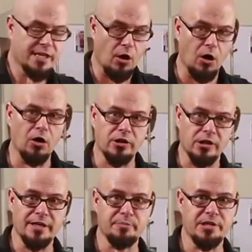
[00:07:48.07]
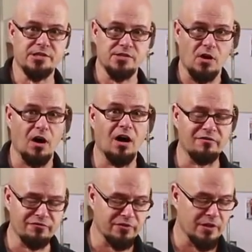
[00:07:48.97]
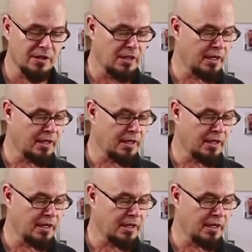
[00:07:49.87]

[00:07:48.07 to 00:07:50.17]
going to take all the clay pieces off,